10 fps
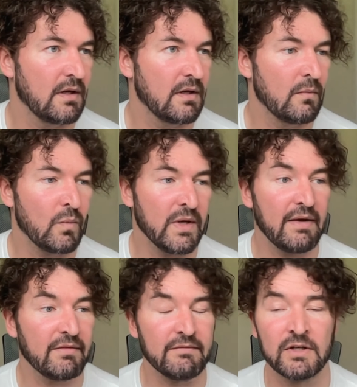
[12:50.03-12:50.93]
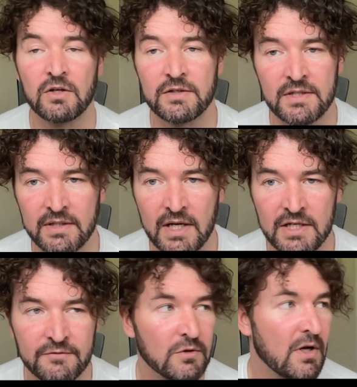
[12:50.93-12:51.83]
We haven't even looked at the
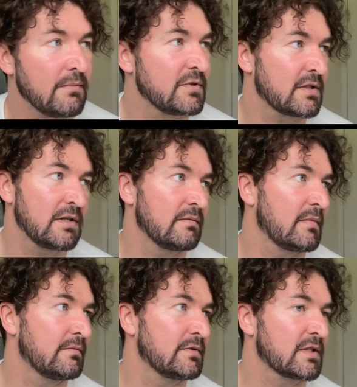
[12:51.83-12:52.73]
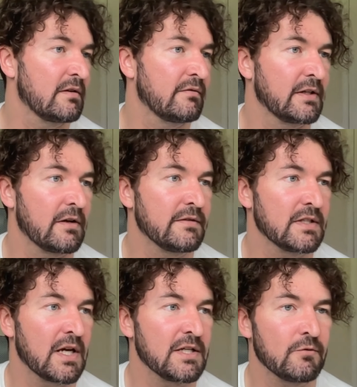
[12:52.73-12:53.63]
H4. I'm just gonna flick over to
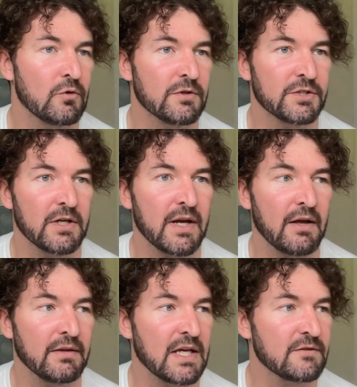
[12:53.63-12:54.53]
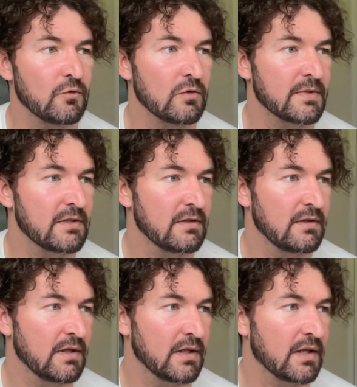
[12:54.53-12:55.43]
the H4 and show you how that's formed.
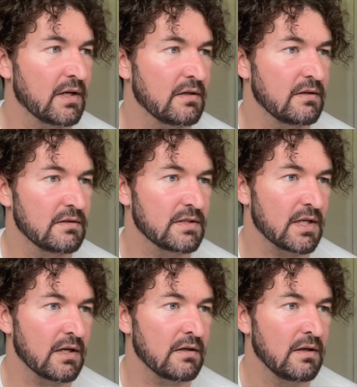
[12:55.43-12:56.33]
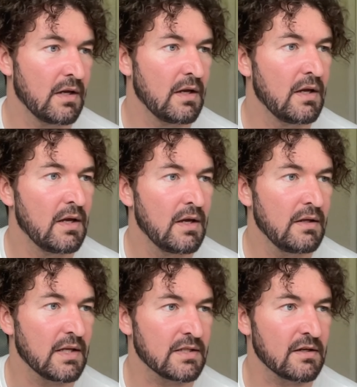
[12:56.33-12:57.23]
Okay, so
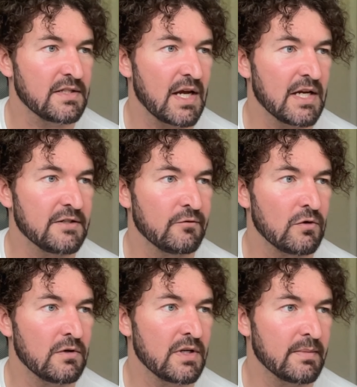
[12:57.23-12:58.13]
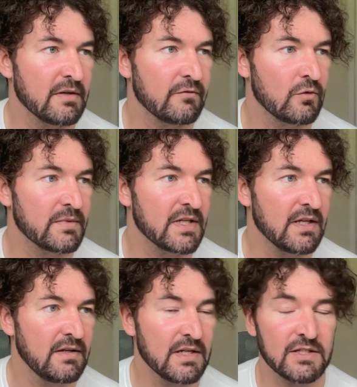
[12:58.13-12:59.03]
there's a nice H4 had been formed
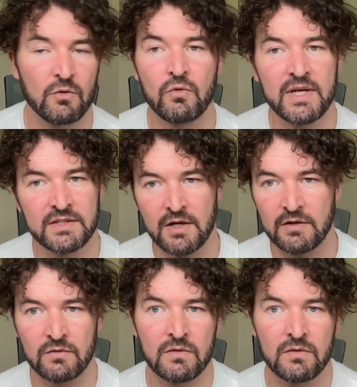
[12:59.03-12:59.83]
here. It's all internal,